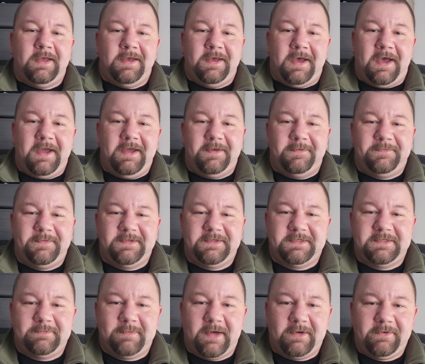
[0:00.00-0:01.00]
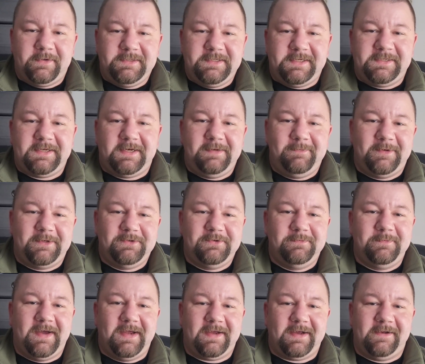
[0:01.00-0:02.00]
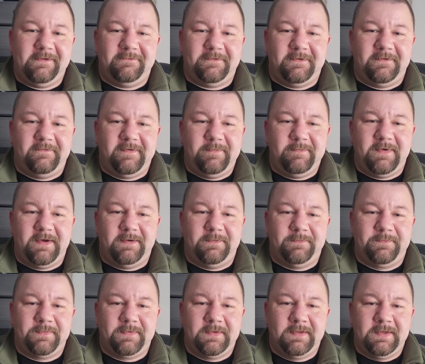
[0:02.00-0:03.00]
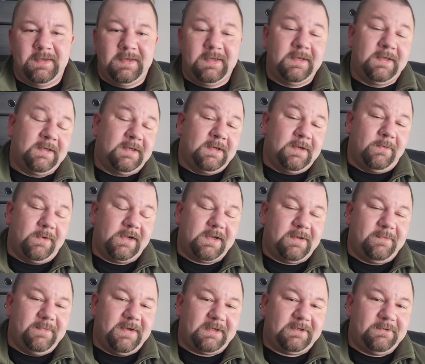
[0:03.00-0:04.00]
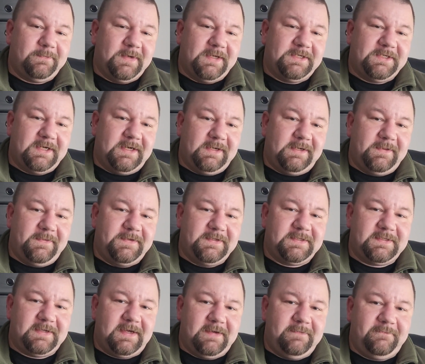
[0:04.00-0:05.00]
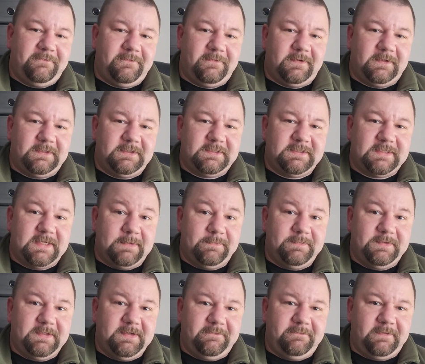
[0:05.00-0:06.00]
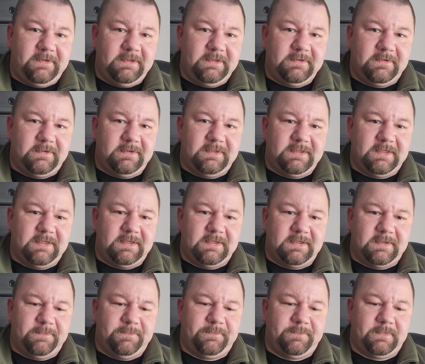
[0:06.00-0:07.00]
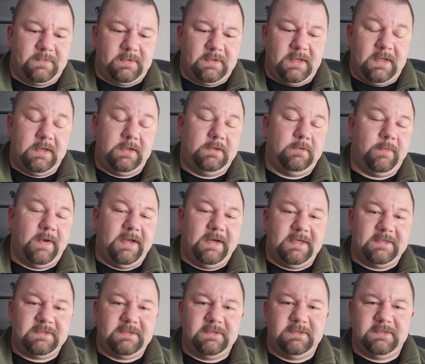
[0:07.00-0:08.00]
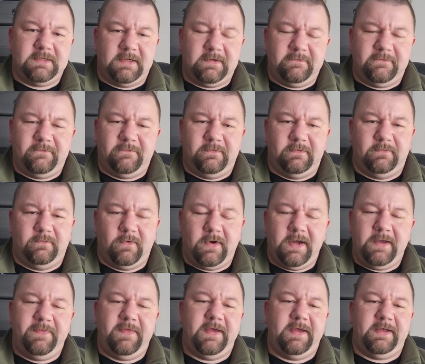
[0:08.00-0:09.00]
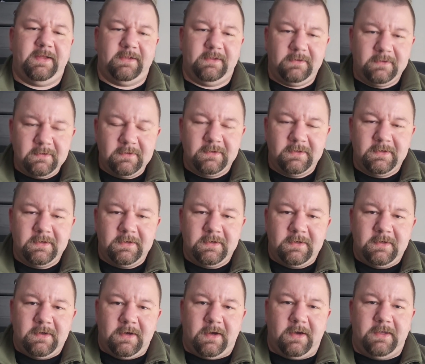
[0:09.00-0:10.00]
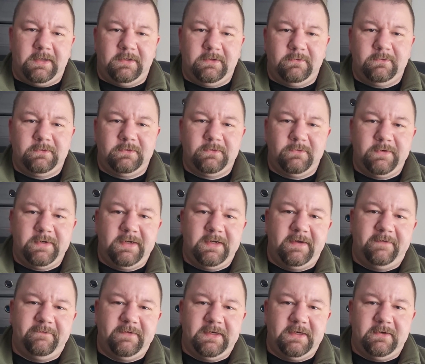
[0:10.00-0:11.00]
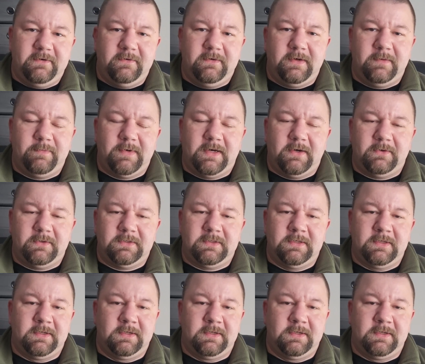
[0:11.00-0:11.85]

Hi, this is Manuel Delta Lima 2 Mike Alpha November. Welcome back to my channel, this time for some different content. And you might ask yourself, why the hell are you doing a video about